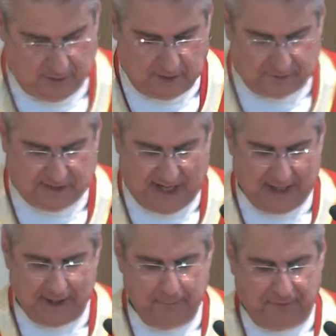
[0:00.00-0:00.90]

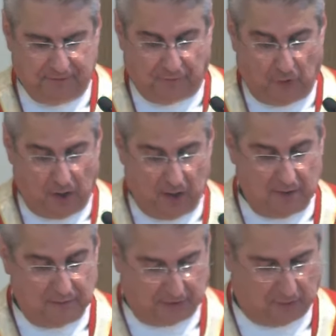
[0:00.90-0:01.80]
Standing before
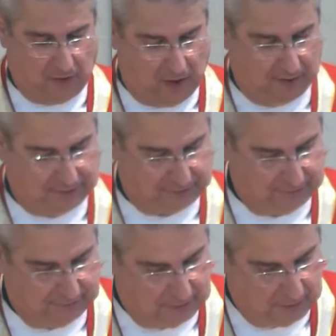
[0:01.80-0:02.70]
the cross,
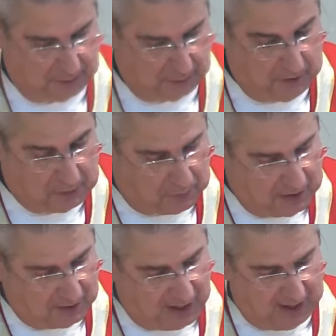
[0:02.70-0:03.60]
we
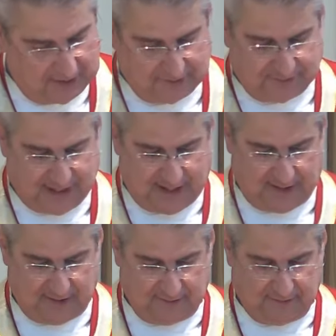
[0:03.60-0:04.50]
realize
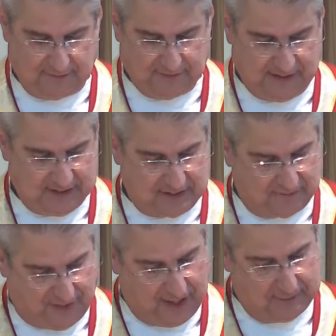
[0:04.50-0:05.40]
that the
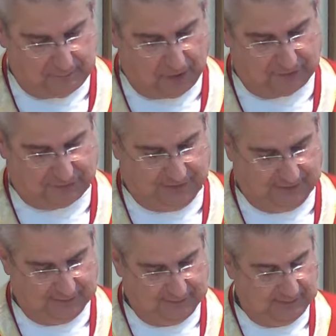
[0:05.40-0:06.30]
divine mercy
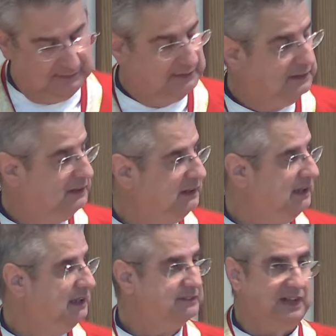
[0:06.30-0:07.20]

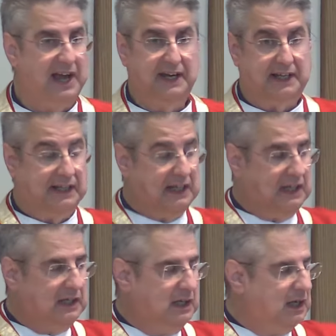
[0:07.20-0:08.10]
is like
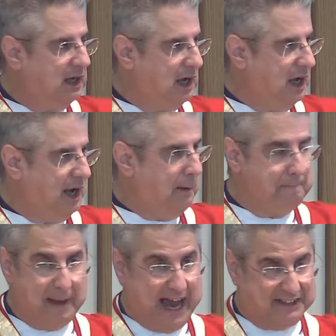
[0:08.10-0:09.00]
a
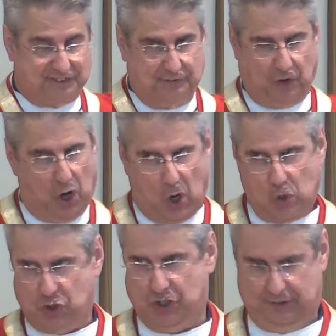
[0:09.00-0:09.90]
massive
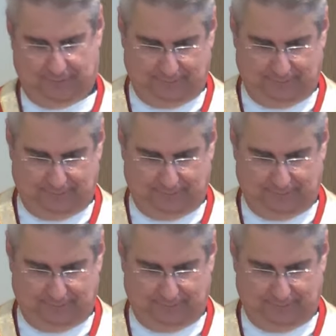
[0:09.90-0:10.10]
ocean